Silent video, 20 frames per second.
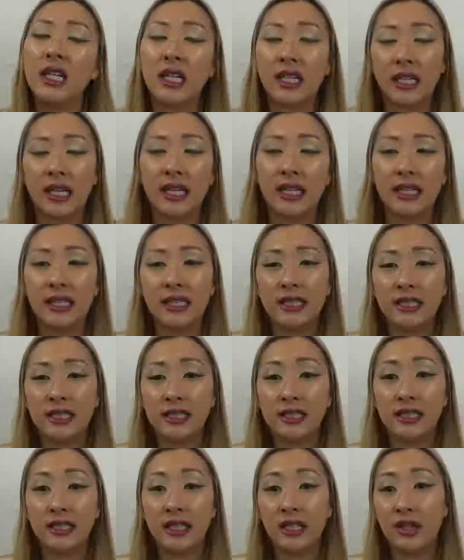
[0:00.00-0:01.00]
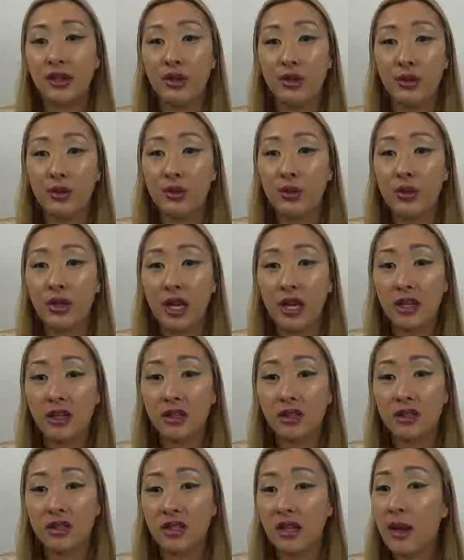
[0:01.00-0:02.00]
and you
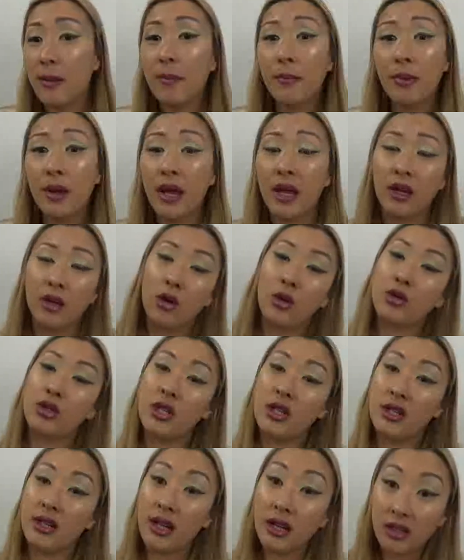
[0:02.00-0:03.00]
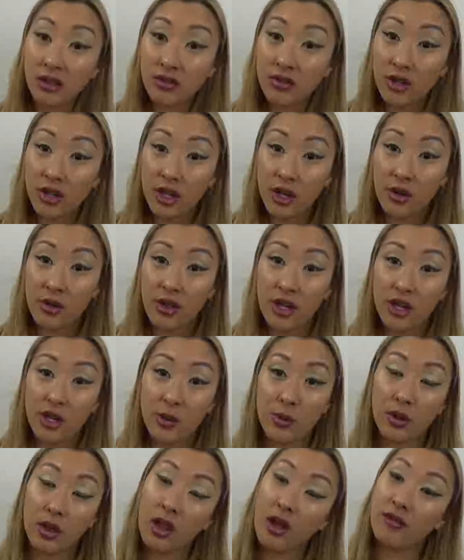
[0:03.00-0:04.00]
can skip and go to the next video that you
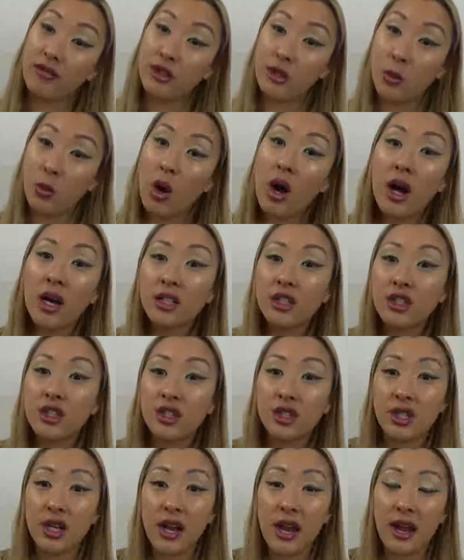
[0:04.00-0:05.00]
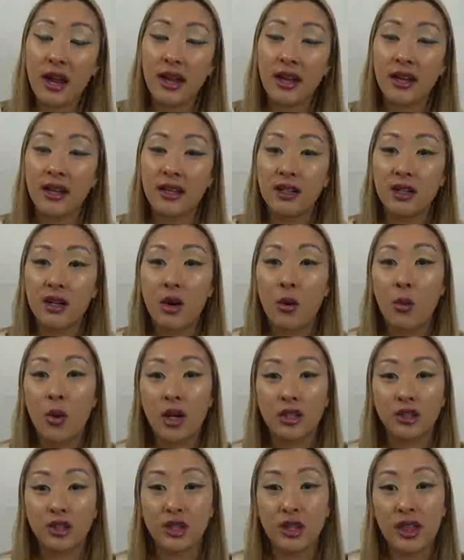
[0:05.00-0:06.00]
would love to watch and
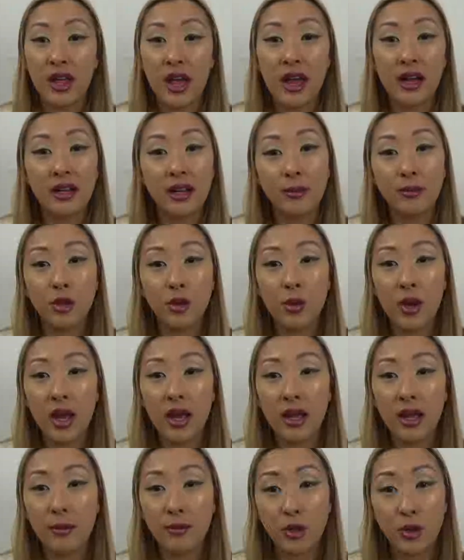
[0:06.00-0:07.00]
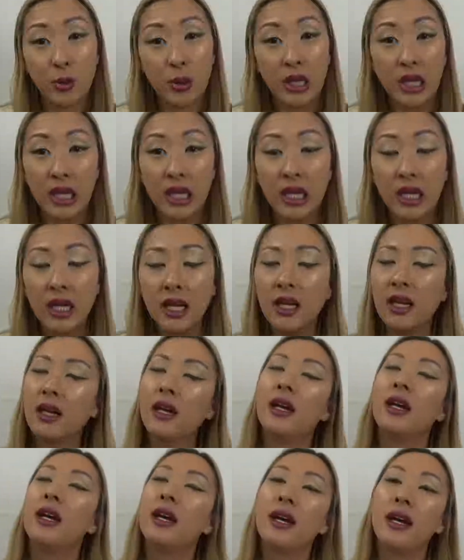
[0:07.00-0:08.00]
watch that MUA, MUE,
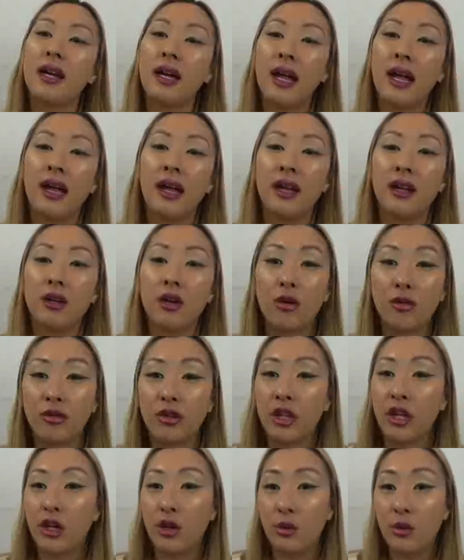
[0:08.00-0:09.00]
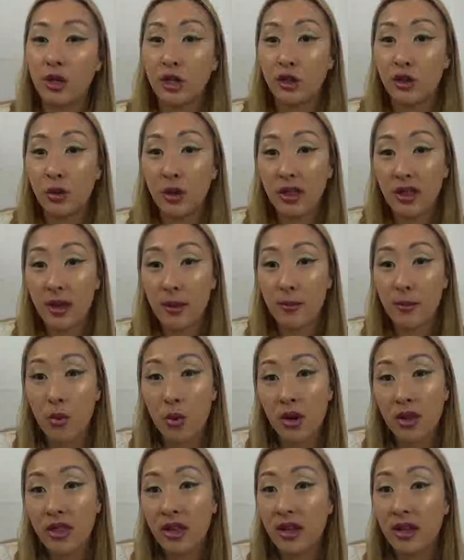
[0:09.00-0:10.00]
and hopefully you enjoy them
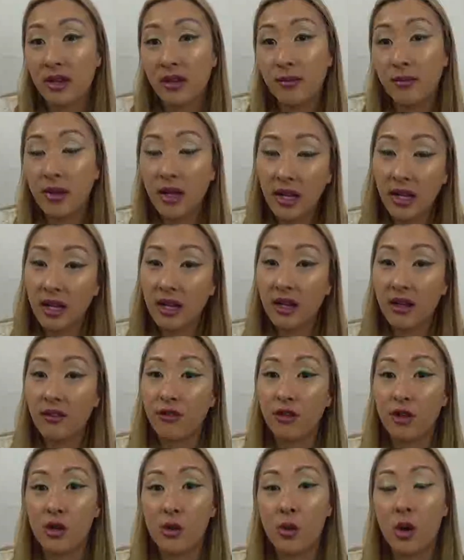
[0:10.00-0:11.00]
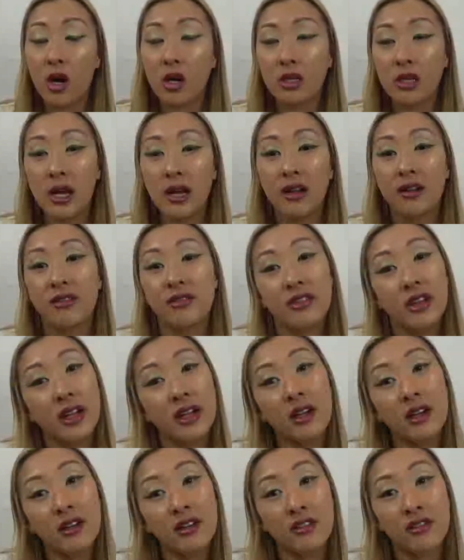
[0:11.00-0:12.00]
more than me if you are not a
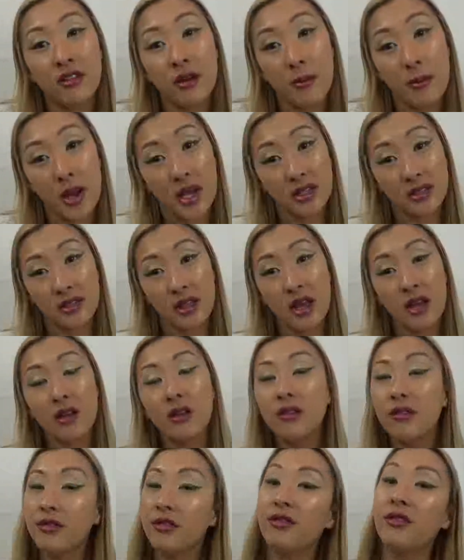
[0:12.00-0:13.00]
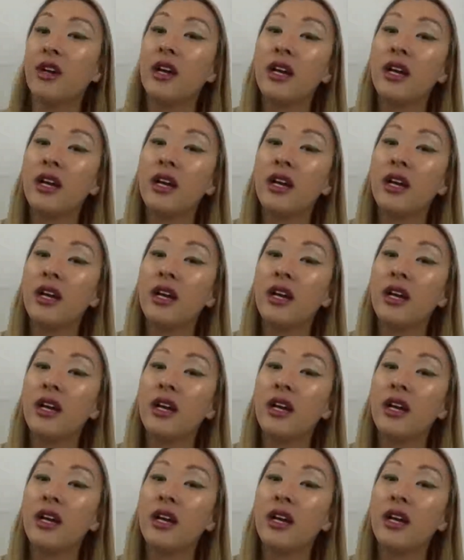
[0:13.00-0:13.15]
fan of myself.